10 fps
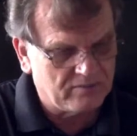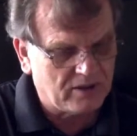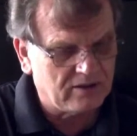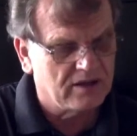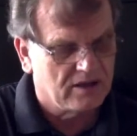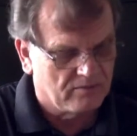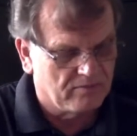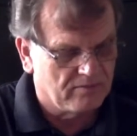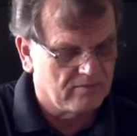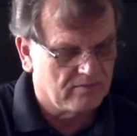bum,
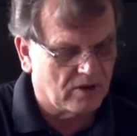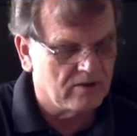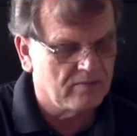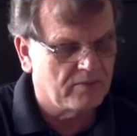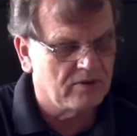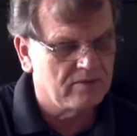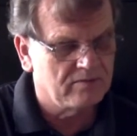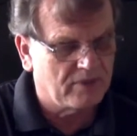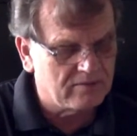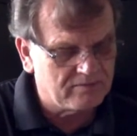bum,
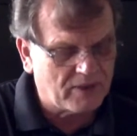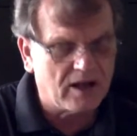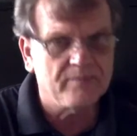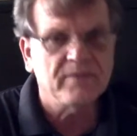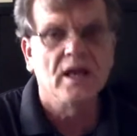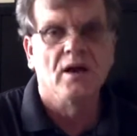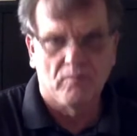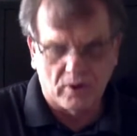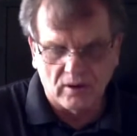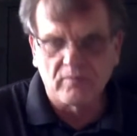
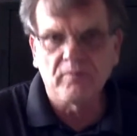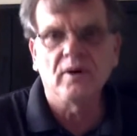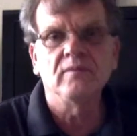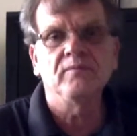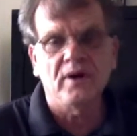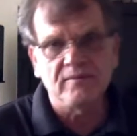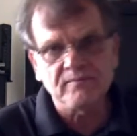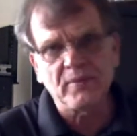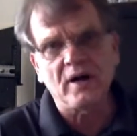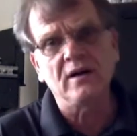bum, bum, bum, bum,
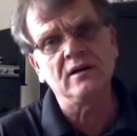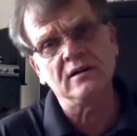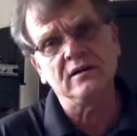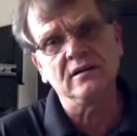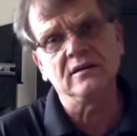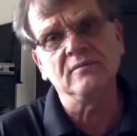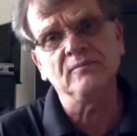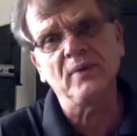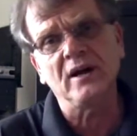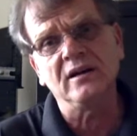bum,
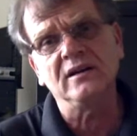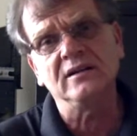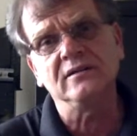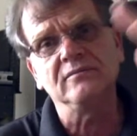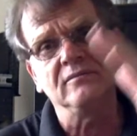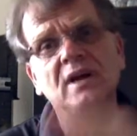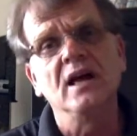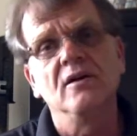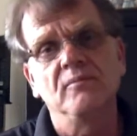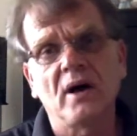bum,
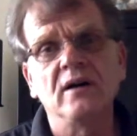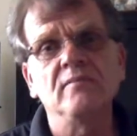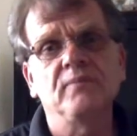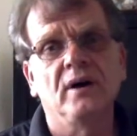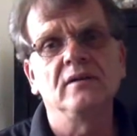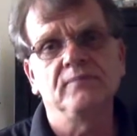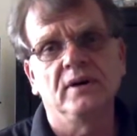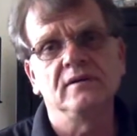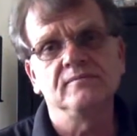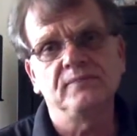bum, bum, bum,
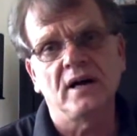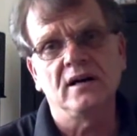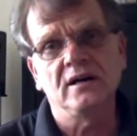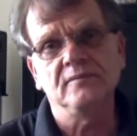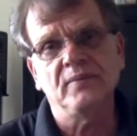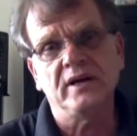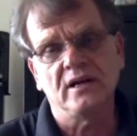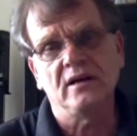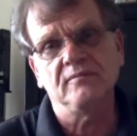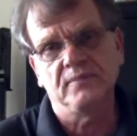bum, bum,
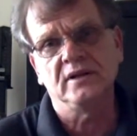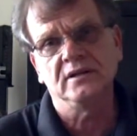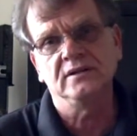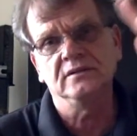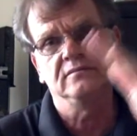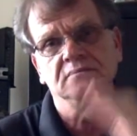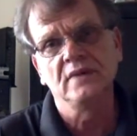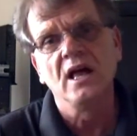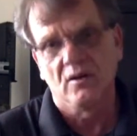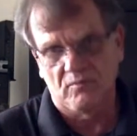ba-dum, bum,
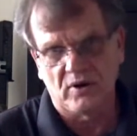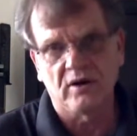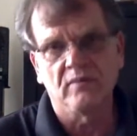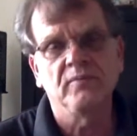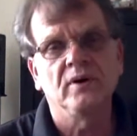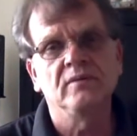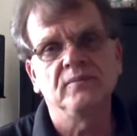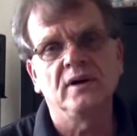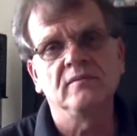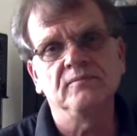bum, bum,
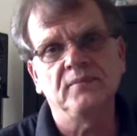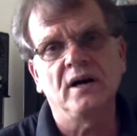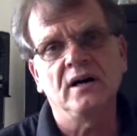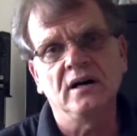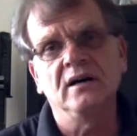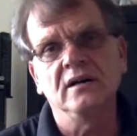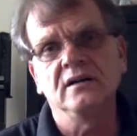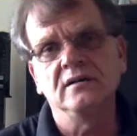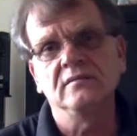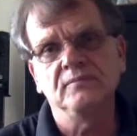bum,
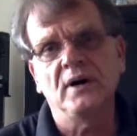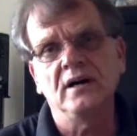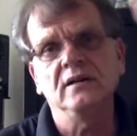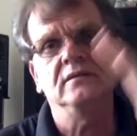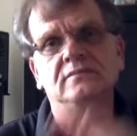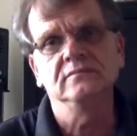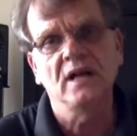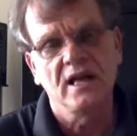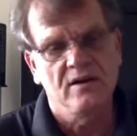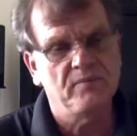bum, bum,
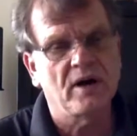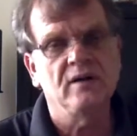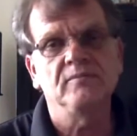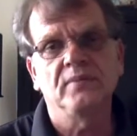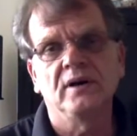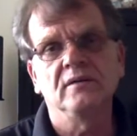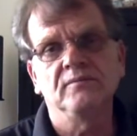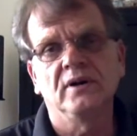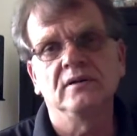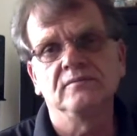bum, bum,
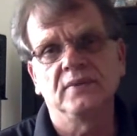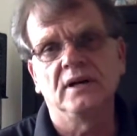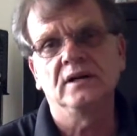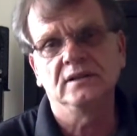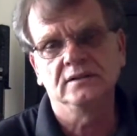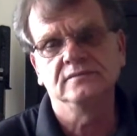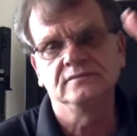bum, bum.